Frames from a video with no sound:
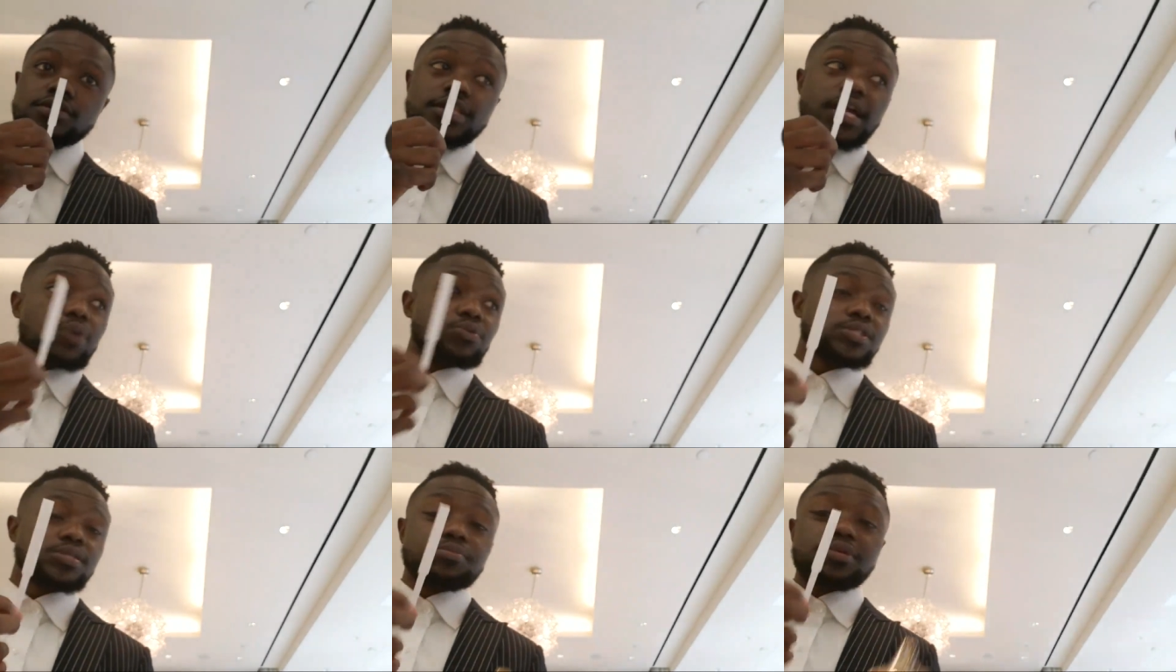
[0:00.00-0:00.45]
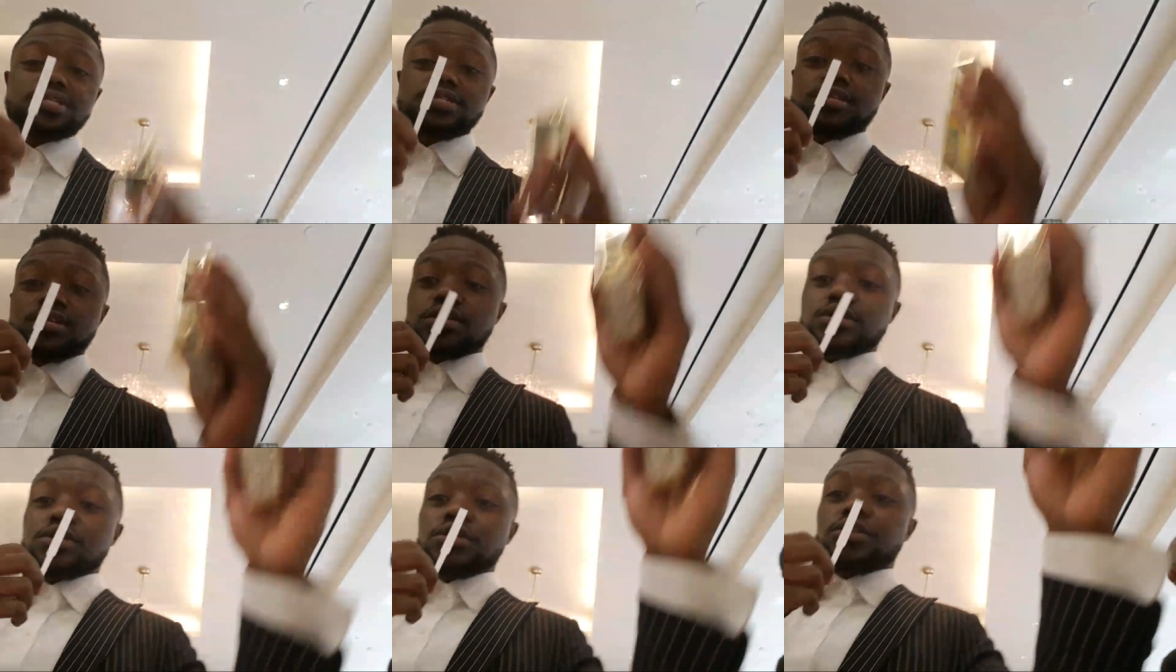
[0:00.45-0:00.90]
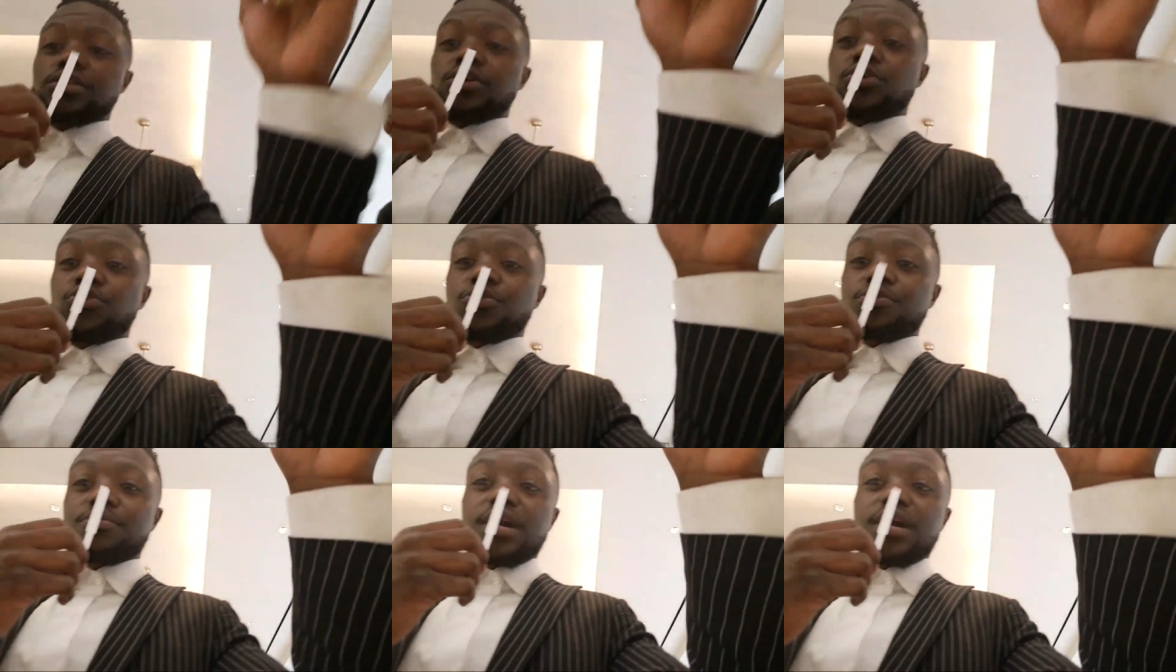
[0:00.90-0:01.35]
That was Mr.
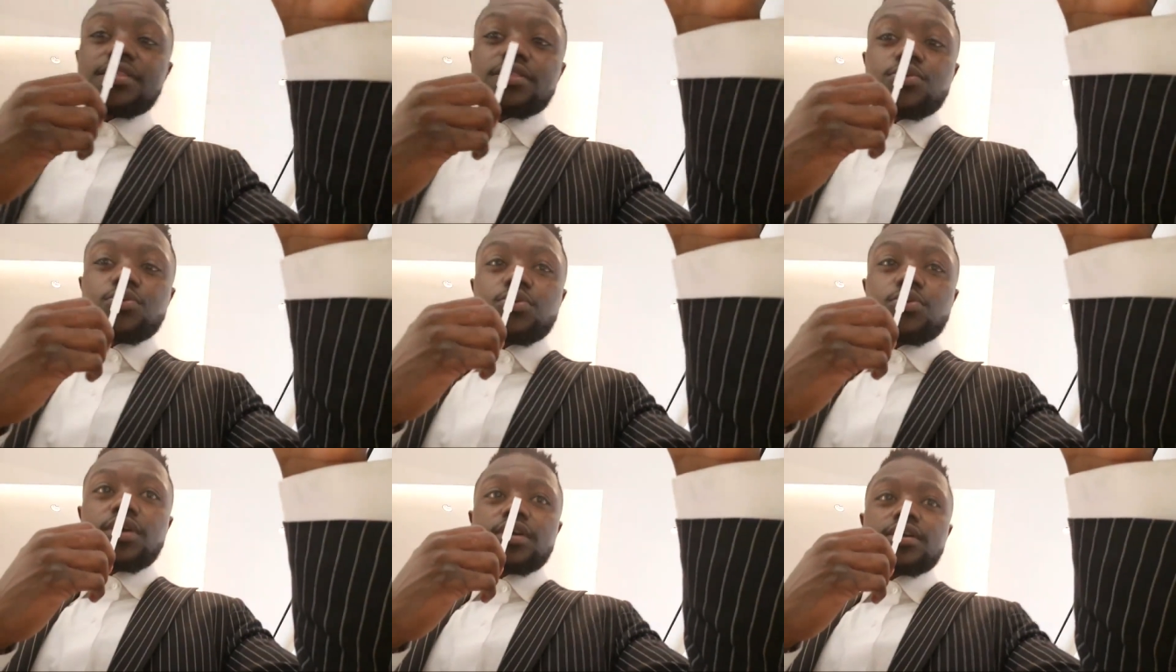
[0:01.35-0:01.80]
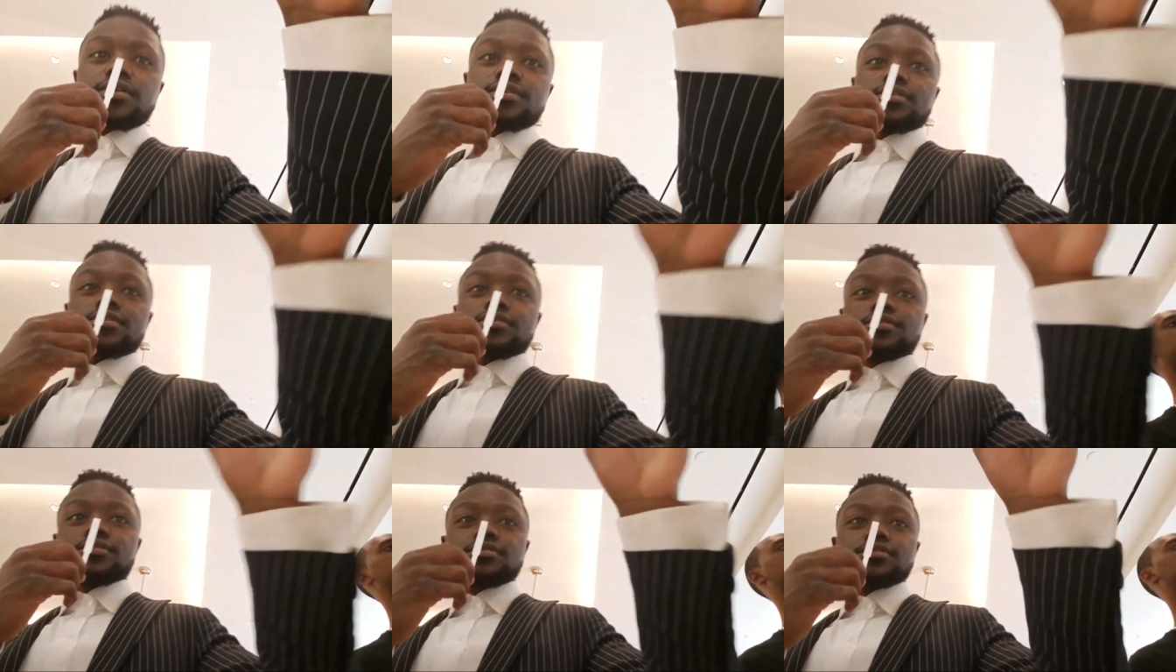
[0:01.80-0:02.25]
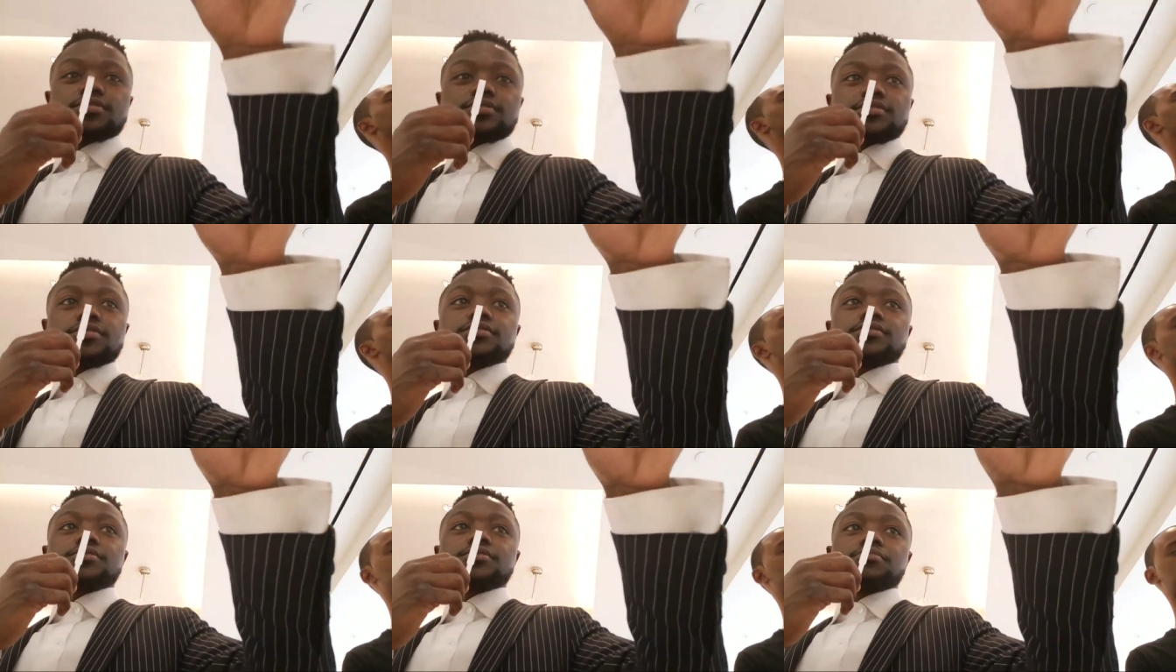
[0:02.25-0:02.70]
Cologne, by the way.
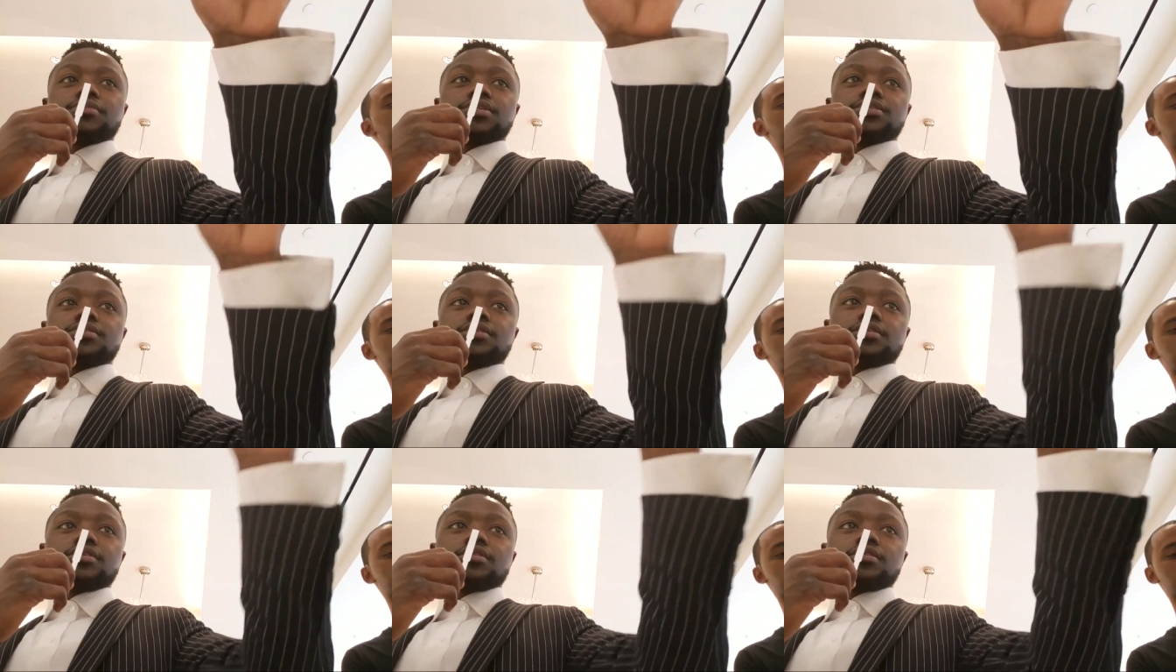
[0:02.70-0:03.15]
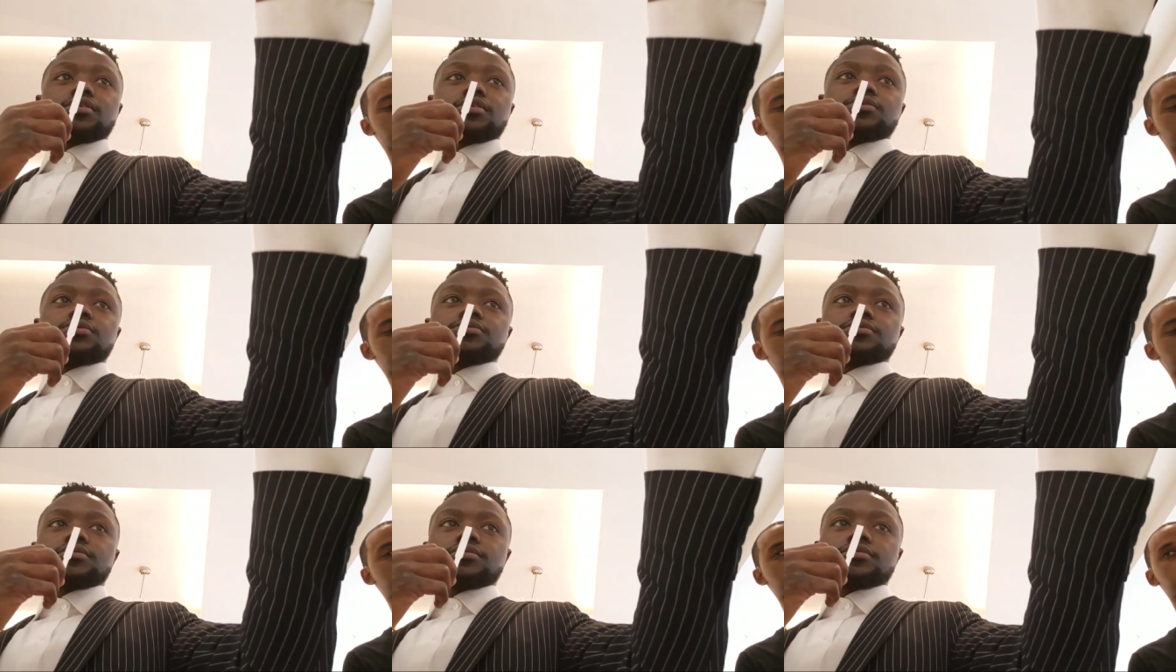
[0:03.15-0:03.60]
Esto colgado.